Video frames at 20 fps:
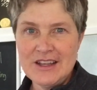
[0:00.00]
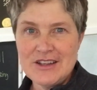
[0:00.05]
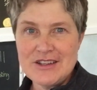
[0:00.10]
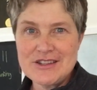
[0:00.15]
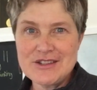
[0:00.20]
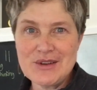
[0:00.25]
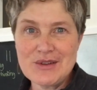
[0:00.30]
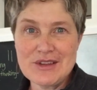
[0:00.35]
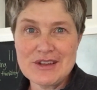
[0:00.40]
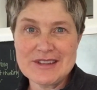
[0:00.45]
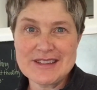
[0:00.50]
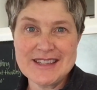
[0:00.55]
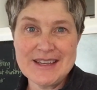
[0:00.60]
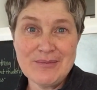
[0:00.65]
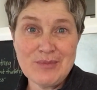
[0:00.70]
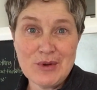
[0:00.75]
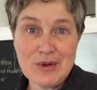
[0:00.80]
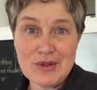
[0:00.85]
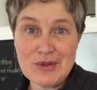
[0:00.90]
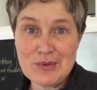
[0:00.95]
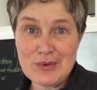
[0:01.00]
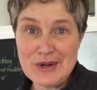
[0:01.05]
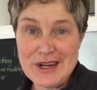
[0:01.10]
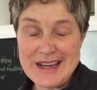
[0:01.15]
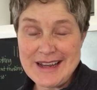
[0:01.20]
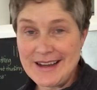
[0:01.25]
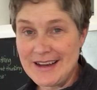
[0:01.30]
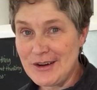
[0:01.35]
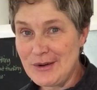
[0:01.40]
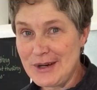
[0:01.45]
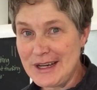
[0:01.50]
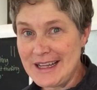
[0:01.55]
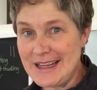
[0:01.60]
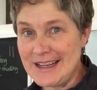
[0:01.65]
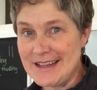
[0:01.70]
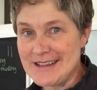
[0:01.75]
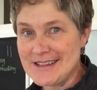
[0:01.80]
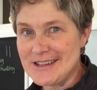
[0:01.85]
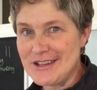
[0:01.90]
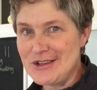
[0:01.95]
So the simple 3
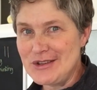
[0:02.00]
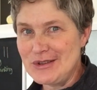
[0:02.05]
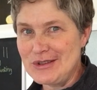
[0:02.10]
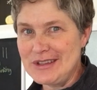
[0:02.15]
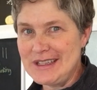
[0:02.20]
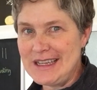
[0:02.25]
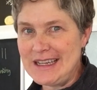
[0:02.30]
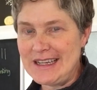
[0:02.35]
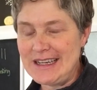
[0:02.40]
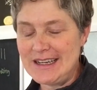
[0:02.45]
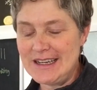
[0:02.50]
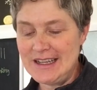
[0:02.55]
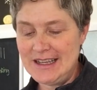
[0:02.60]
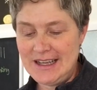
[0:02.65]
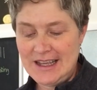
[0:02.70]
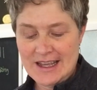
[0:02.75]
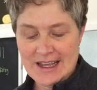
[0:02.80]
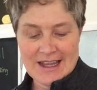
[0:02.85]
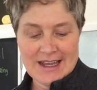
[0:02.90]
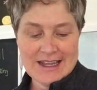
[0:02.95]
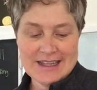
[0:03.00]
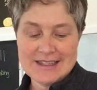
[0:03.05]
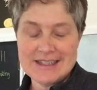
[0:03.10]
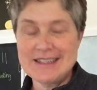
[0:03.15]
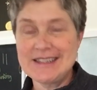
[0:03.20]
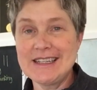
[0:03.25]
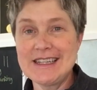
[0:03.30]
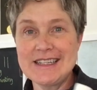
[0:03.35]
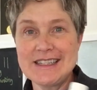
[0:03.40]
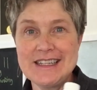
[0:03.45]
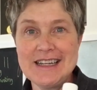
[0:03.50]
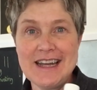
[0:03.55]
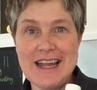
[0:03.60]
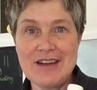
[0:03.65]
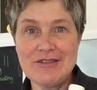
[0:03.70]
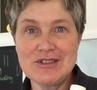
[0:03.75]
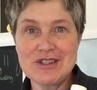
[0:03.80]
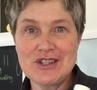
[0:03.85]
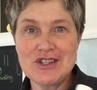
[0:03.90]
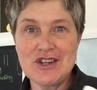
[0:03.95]
ingredients that you'll need is a
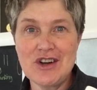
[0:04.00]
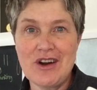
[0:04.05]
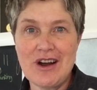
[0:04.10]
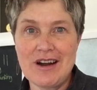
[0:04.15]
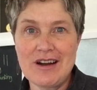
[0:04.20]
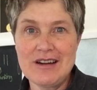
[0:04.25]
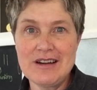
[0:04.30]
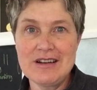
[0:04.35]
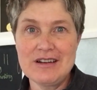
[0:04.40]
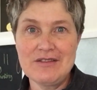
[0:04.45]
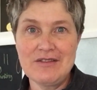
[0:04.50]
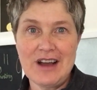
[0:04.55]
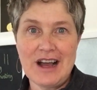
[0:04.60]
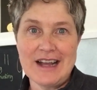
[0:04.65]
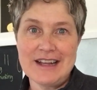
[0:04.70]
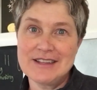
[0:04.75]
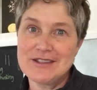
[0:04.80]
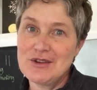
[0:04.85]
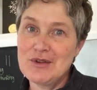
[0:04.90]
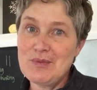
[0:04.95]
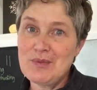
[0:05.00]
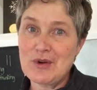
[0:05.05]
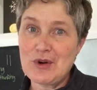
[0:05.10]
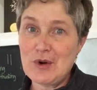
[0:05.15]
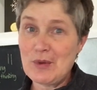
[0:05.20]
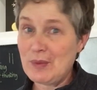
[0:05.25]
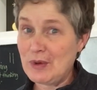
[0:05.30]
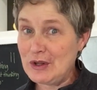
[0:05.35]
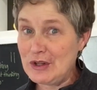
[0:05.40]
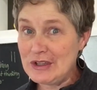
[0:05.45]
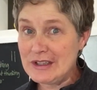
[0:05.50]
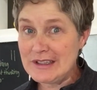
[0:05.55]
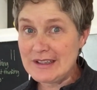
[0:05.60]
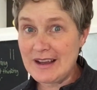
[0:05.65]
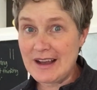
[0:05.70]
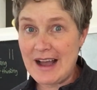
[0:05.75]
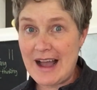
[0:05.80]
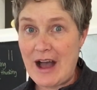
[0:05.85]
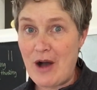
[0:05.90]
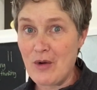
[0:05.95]
16-ounce jar of isopropyl
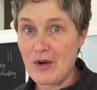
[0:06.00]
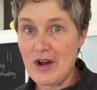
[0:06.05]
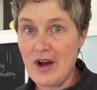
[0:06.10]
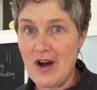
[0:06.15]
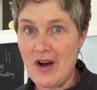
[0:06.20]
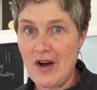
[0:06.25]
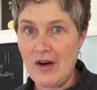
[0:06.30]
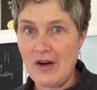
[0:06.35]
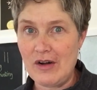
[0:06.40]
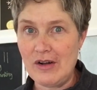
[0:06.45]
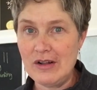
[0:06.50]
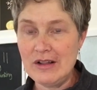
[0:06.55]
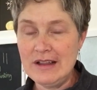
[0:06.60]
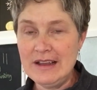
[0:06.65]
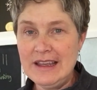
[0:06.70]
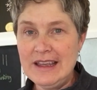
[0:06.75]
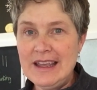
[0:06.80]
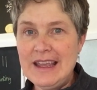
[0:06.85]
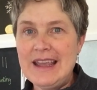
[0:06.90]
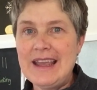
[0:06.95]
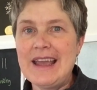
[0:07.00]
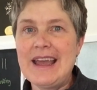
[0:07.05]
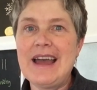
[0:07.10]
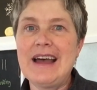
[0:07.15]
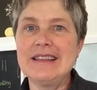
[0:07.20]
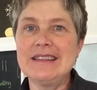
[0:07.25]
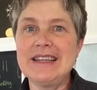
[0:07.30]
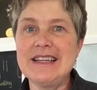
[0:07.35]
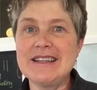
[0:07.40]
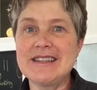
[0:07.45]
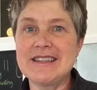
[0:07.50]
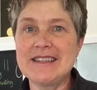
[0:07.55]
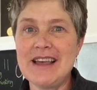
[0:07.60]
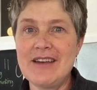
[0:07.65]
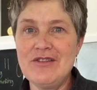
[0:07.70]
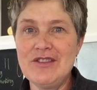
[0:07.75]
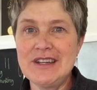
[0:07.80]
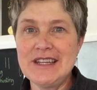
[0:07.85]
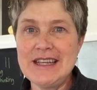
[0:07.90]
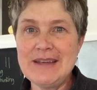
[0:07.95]
alcohol, at least
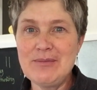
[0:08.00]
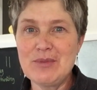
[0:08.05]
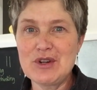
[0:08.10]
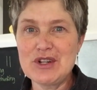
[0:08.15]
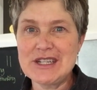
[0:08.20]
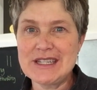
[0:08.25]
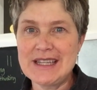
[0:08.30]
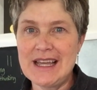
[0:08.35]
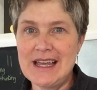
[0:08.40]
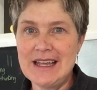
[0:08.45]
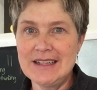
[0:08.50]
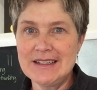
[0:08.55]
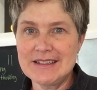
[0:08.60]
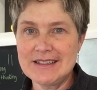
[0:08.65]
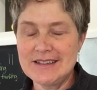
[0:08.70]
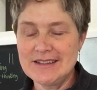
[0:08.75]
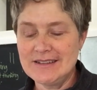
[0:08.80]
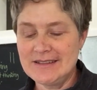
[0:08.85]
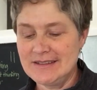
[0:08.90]
70%,